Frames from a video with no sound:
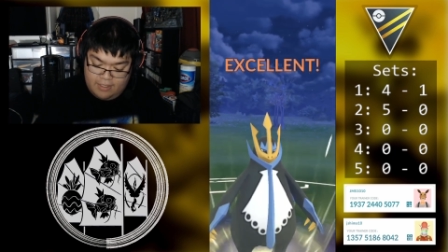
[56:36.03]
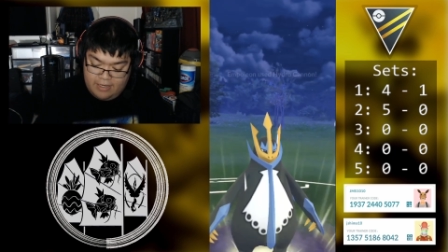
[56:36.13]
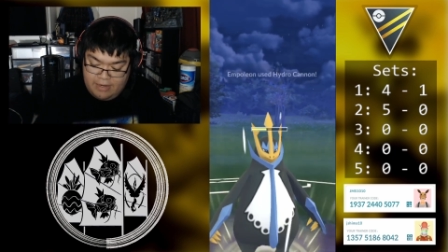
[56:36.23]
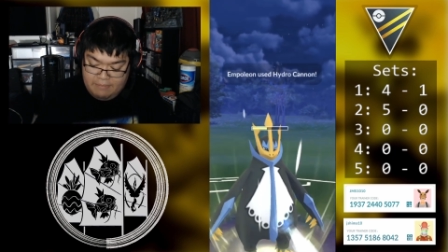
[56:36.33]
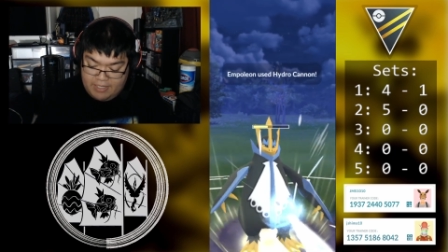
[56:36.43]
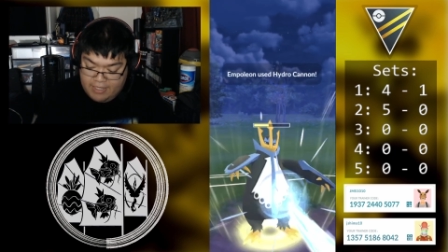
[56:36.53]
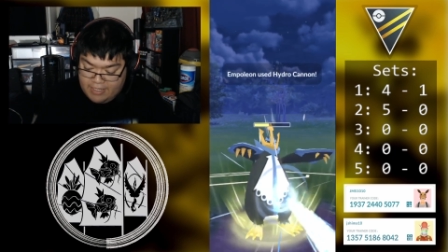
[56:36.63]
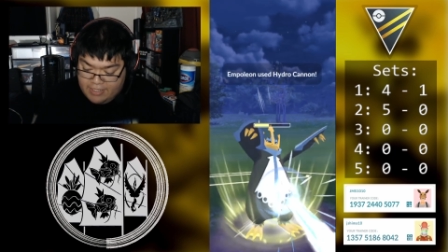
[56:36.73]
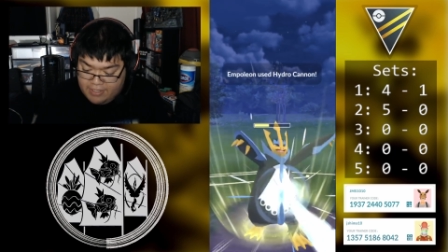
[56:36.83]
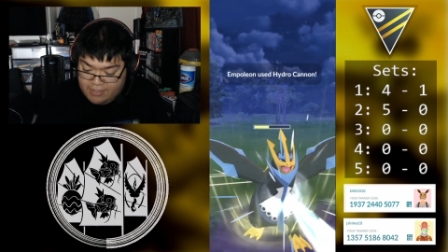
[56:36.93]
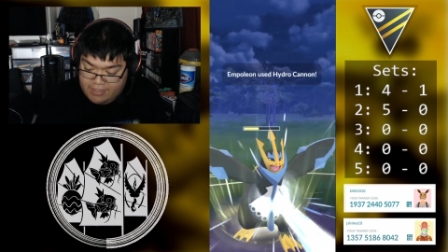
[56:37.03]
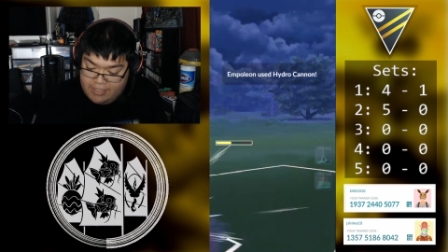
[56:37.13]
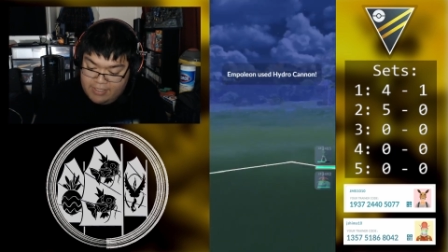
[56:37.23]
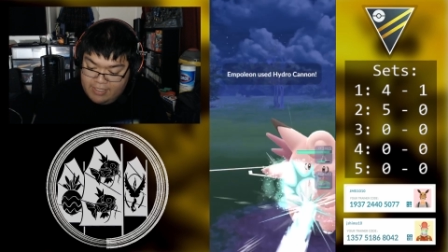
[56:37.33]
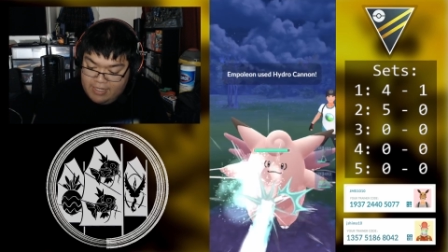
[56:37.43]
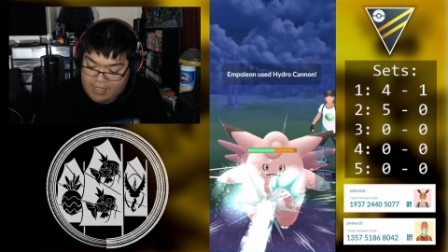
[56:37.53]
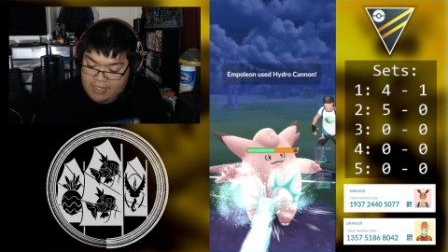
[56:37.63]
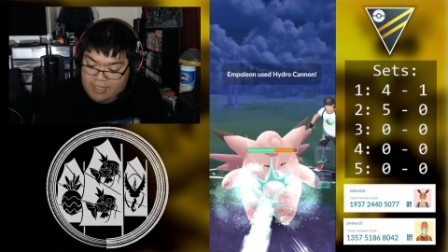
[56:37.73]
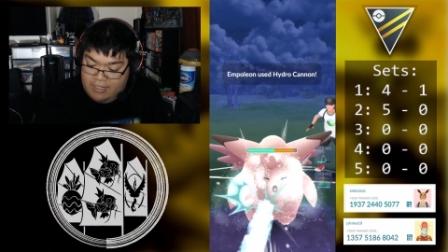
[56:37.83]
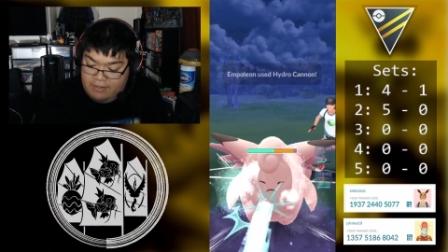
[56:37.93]
But good news,
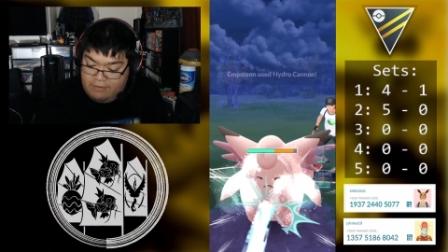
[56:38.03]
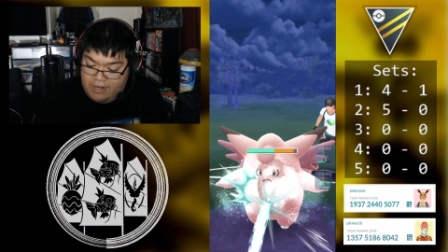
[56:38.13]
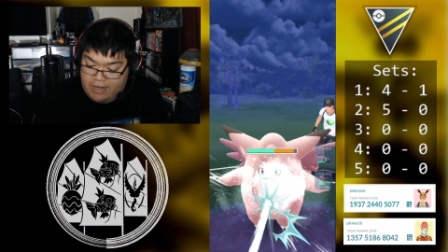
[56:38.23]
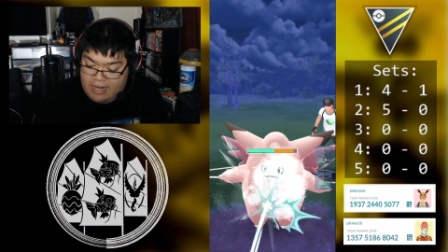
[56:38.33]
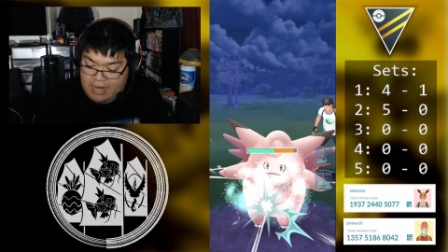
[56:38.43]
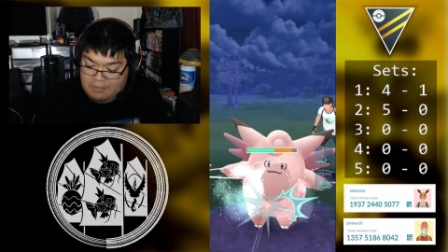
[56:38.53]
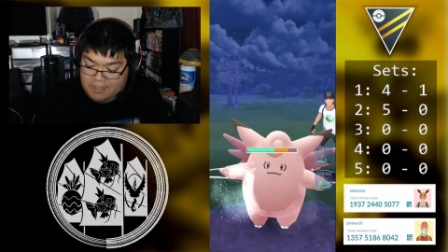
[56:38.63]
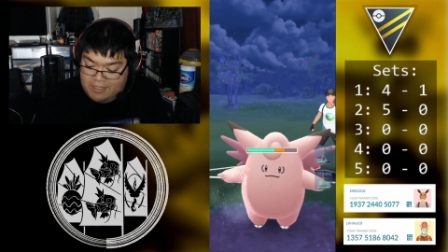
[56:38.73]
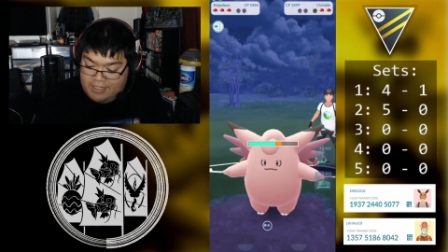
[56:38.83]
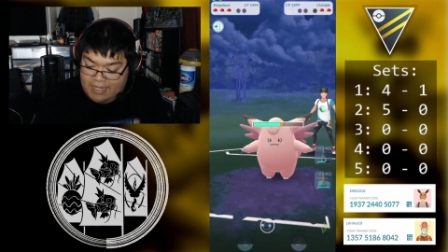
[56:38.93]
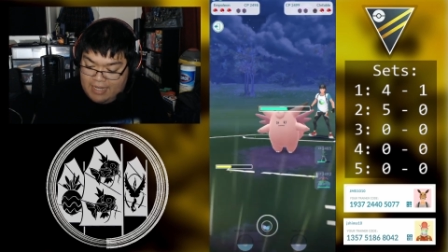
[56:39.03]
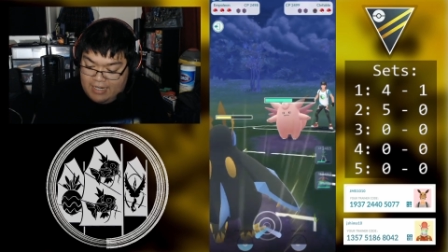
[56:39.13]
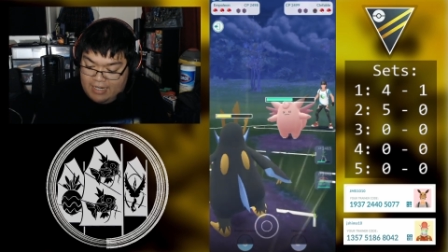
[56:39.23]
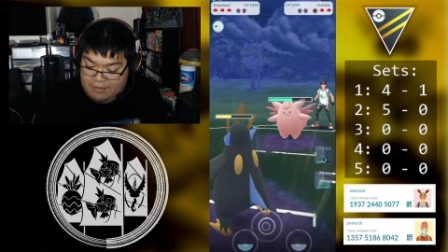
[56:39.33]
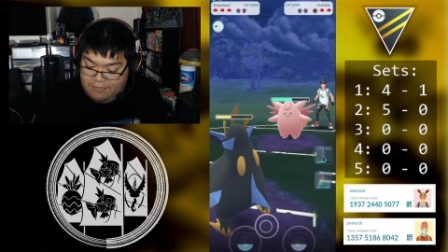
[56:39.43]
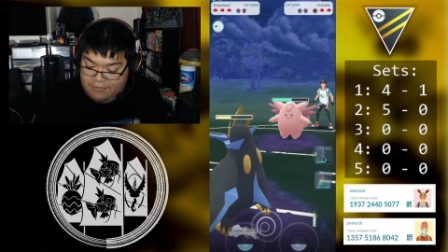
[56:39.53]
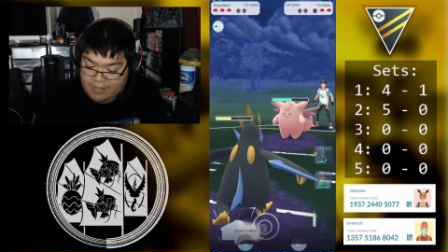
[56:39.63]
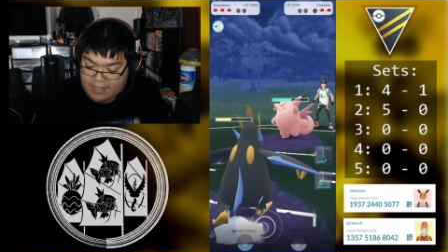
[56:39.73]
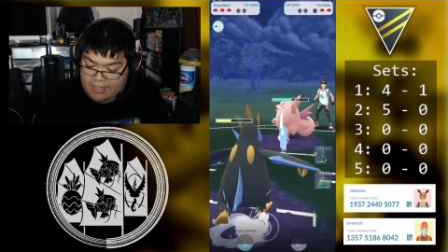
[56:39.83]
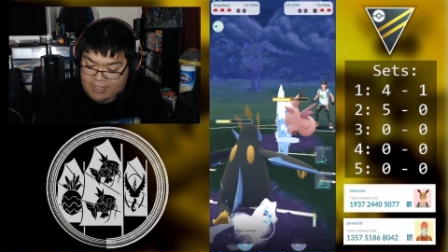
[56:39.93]
we are able to get off
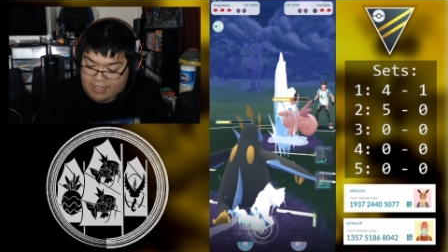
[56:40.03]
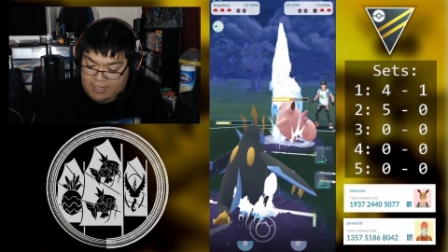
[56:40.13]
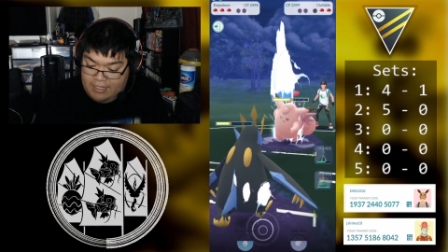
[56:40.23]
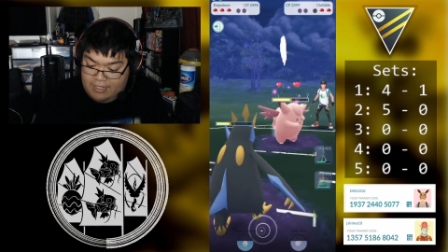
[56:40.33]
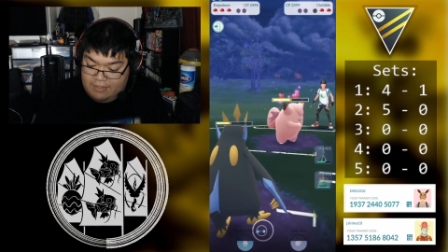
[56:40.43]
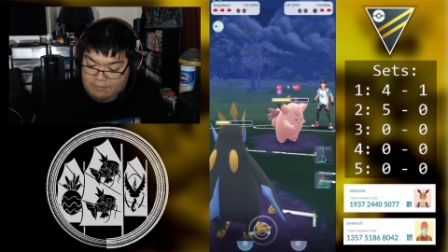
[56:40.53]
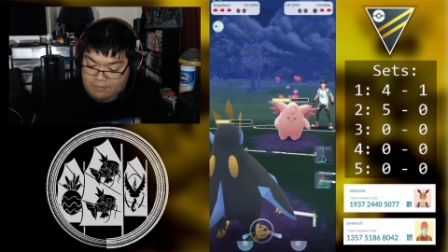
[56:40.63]
uh,